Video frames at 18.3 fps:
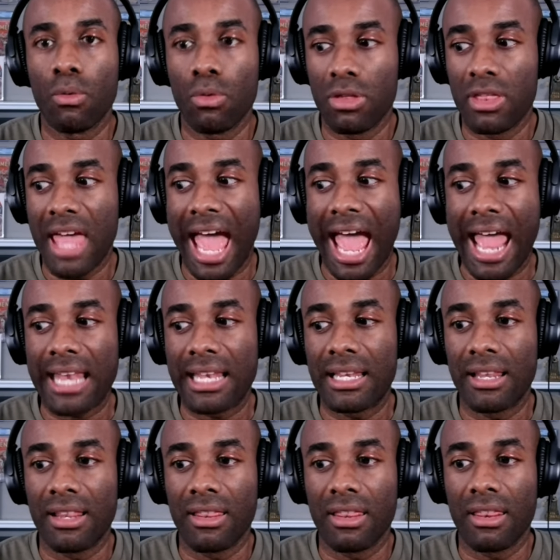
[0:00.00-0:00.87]

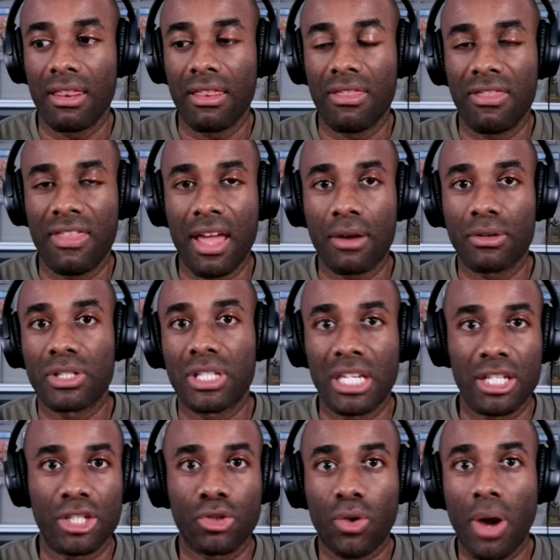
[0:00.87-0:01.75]
that there's
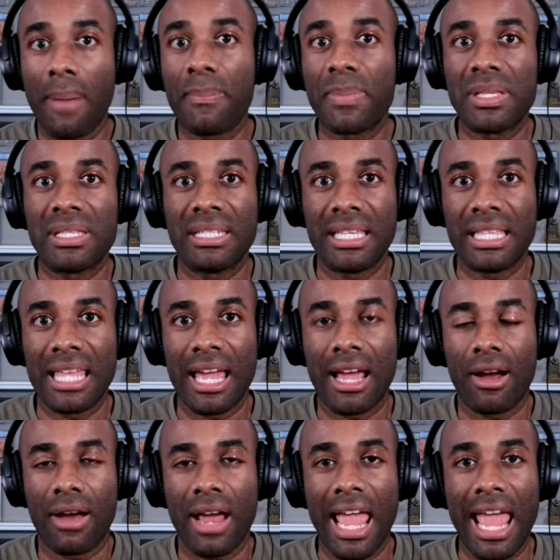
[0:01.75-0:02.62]
a discrepancy
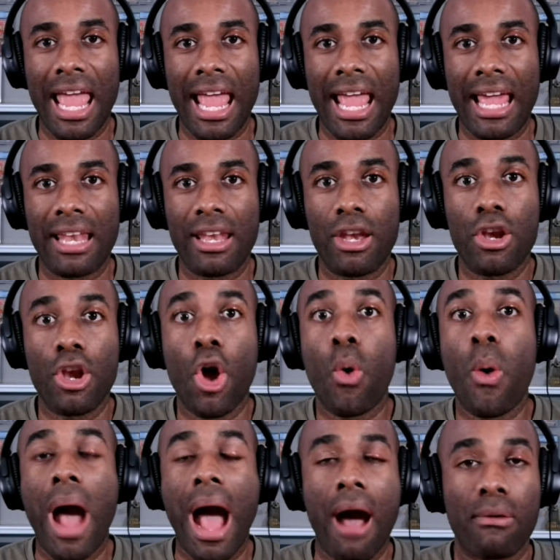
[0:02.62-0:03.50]
there and
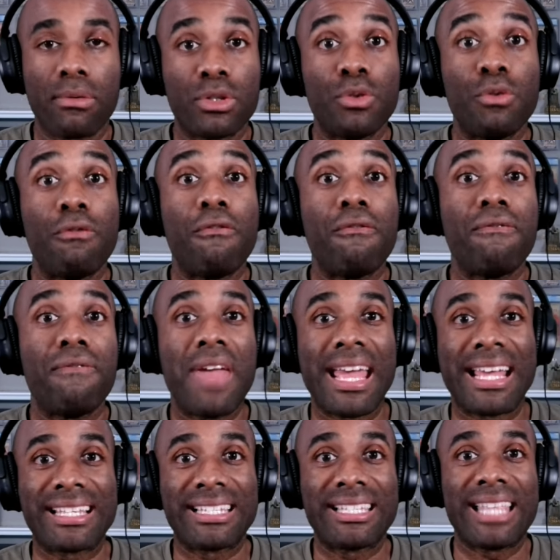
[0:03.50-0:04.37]
know how to
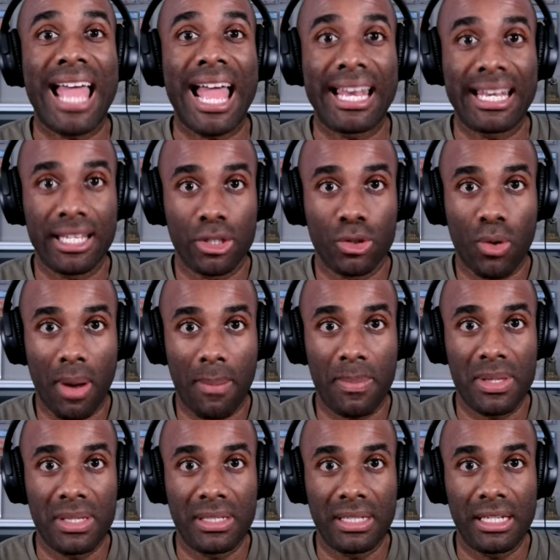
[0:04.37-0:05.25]
fix that
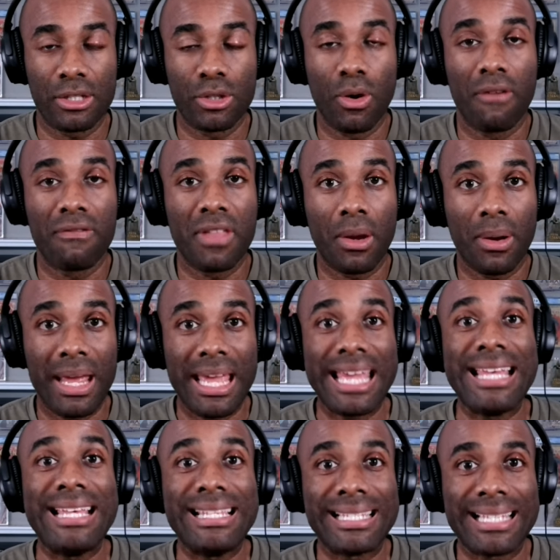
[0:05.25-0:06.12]
discrepancy. So if there
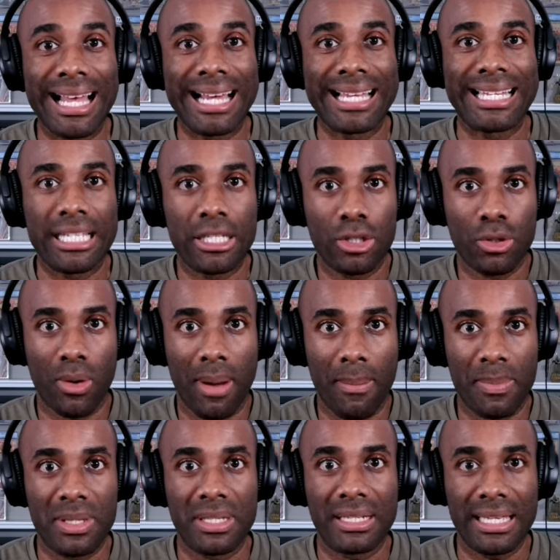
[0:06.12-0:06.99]
is a
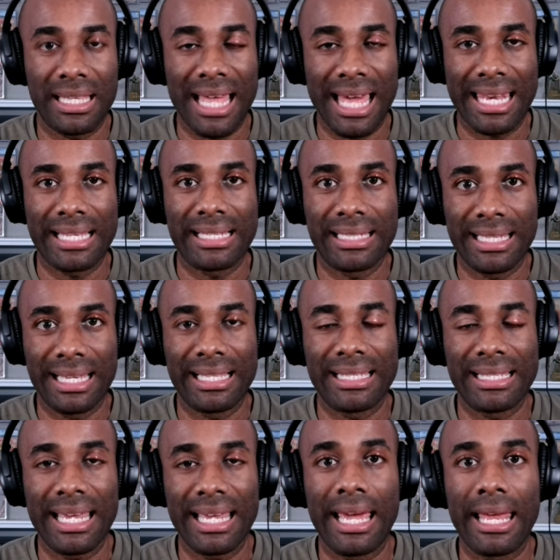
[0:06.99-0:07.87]
discrepancy that is
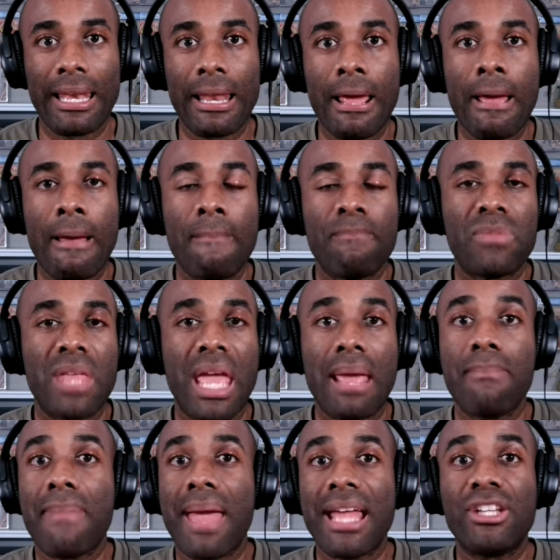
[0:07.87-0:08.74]
sent in,
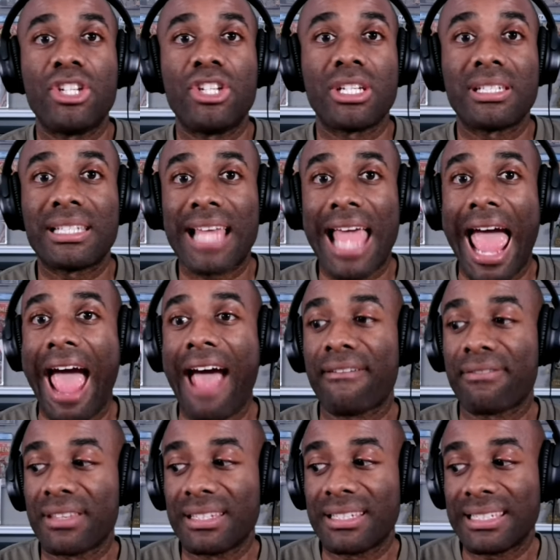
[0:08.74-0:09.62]
they may just
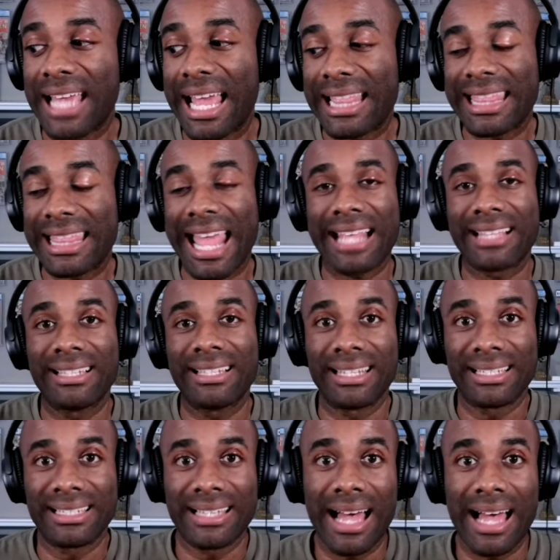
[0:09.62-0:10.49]
have to set that
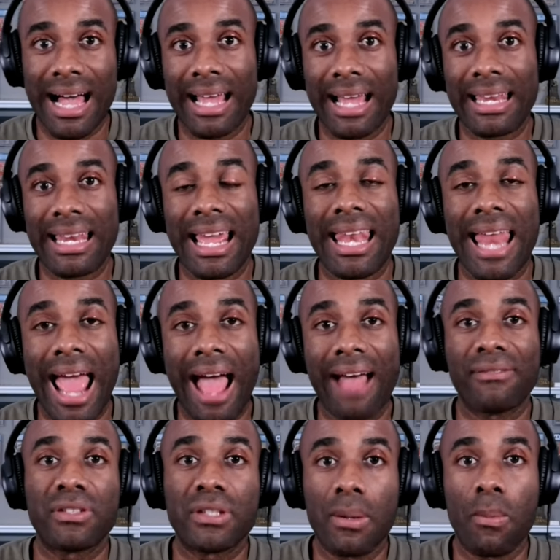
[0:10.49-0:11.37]
to the side and
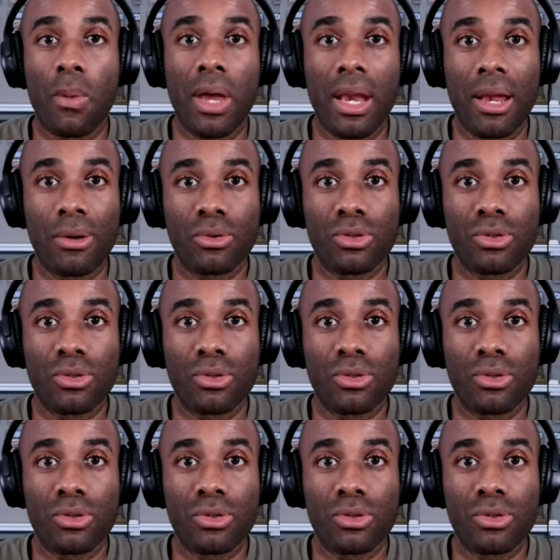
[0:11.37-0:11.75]
have someone